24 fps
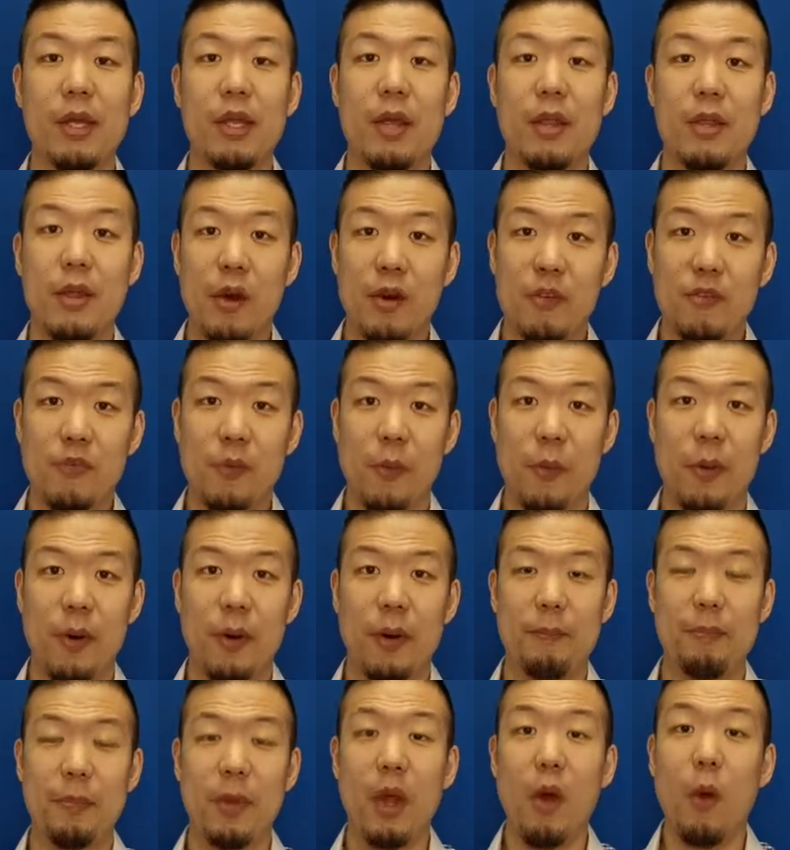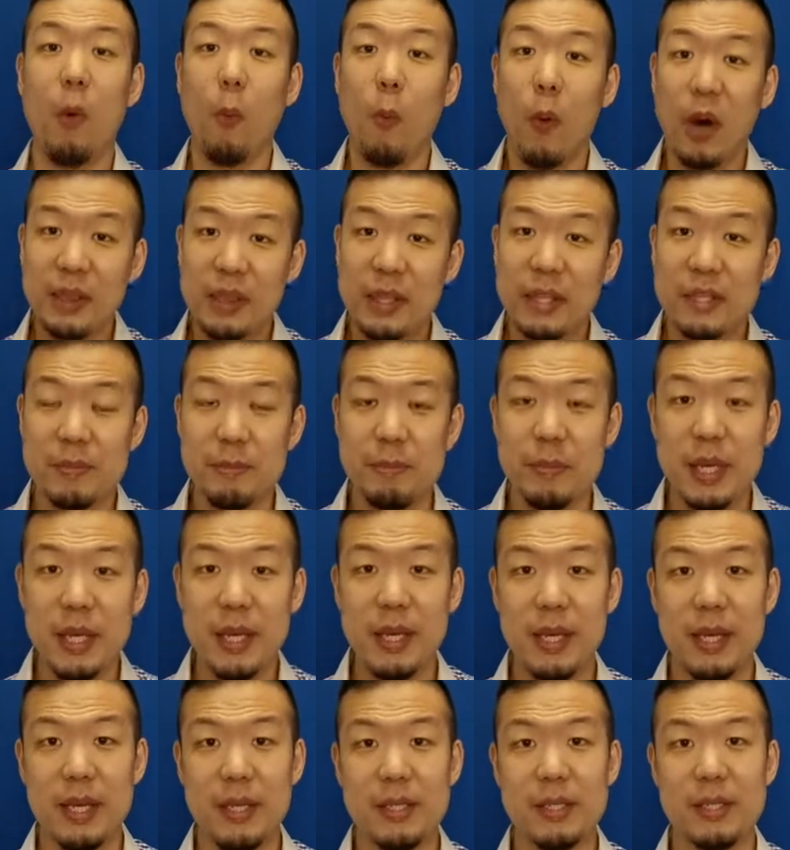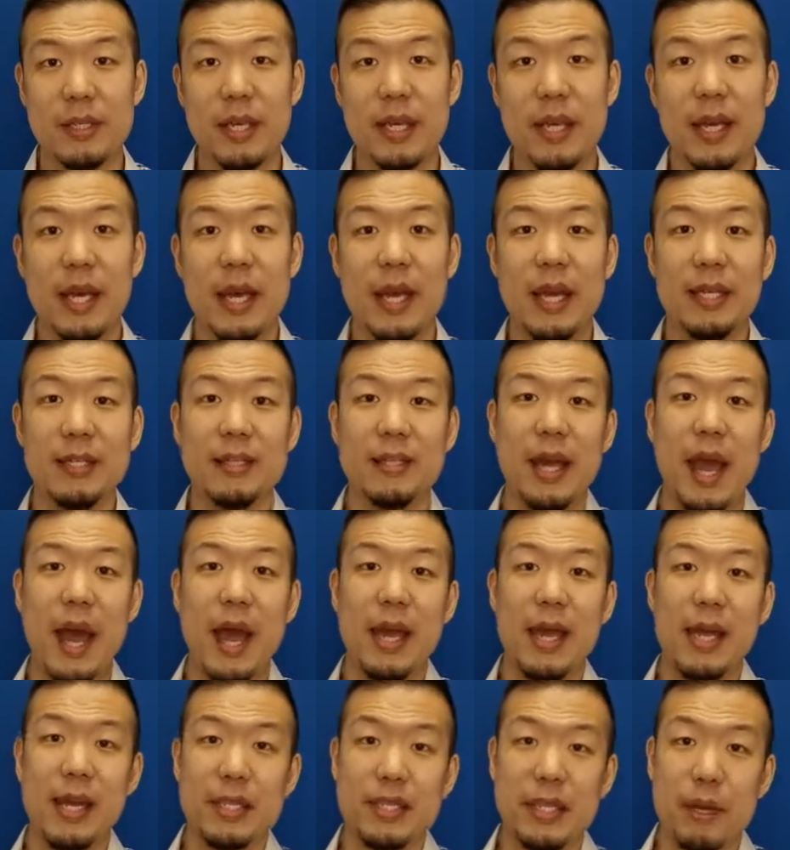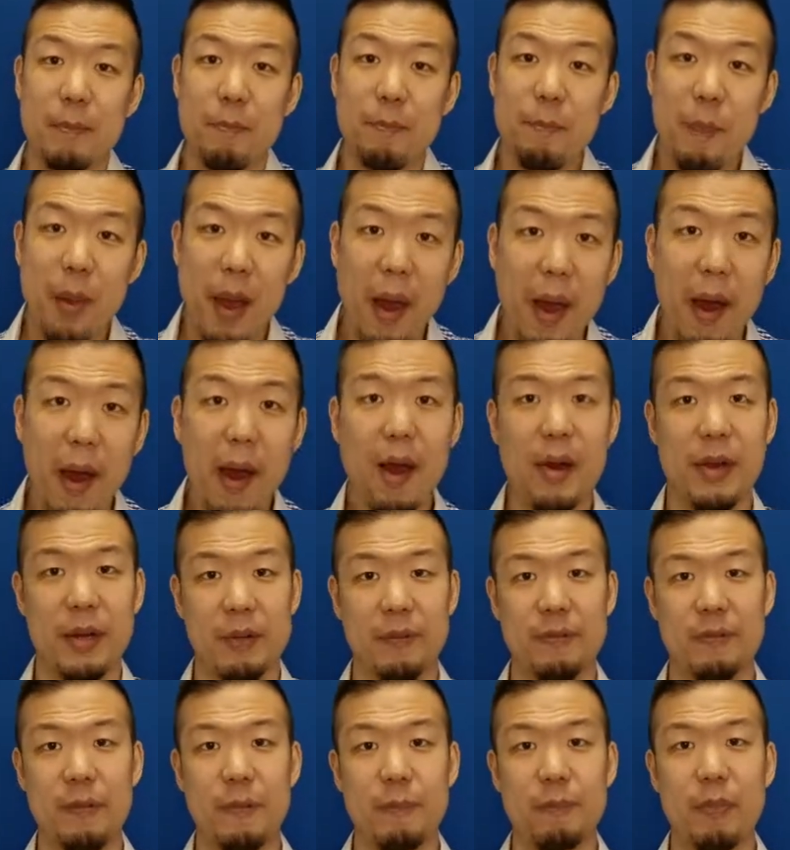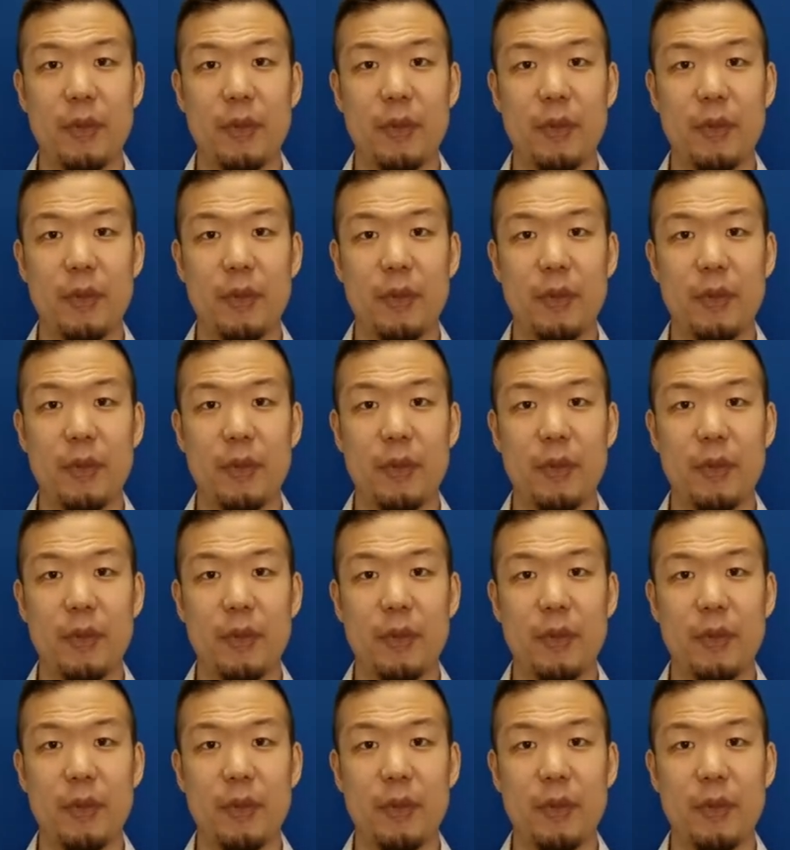Therefore, what this means is that it is imperative